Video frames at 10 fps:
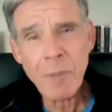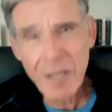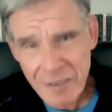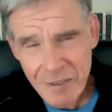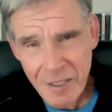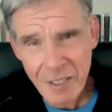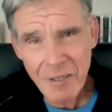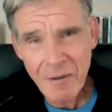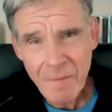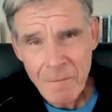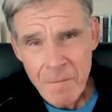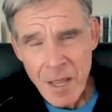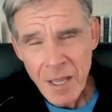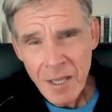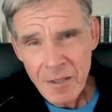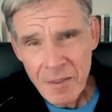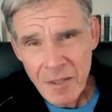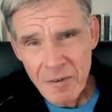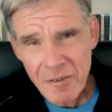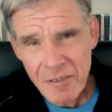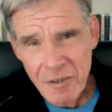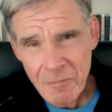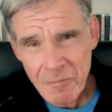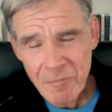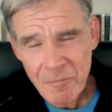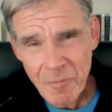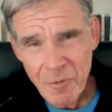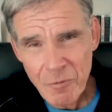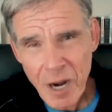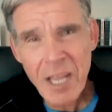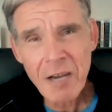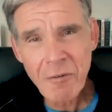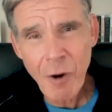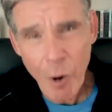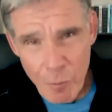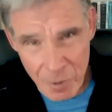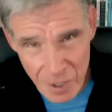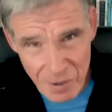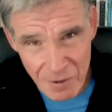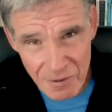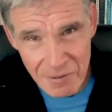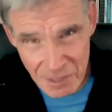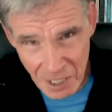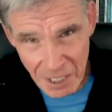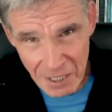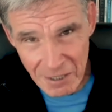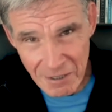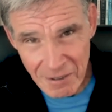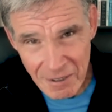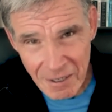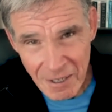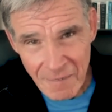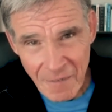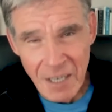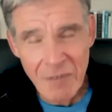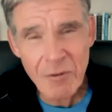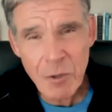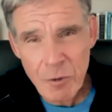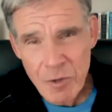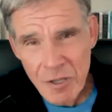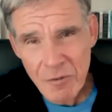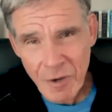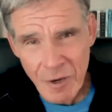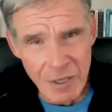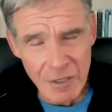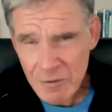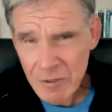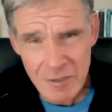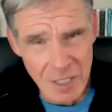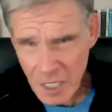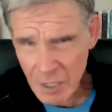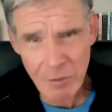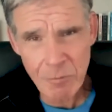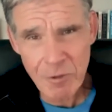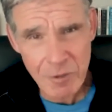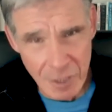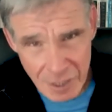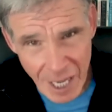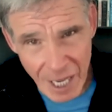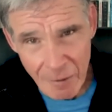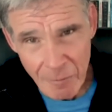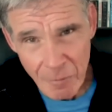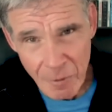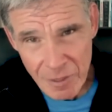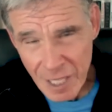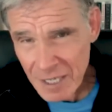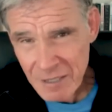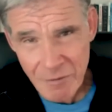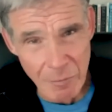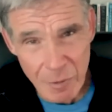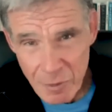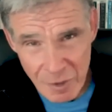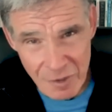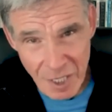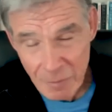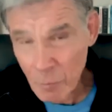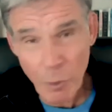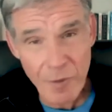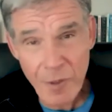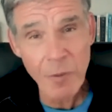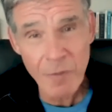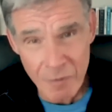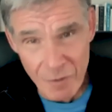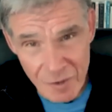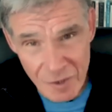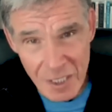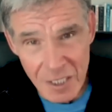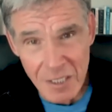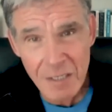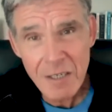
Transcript: Basically, there's some ray of hope here, John, that even though these variants look terrible in the lab with lots of immune escape, more than we've ever seen,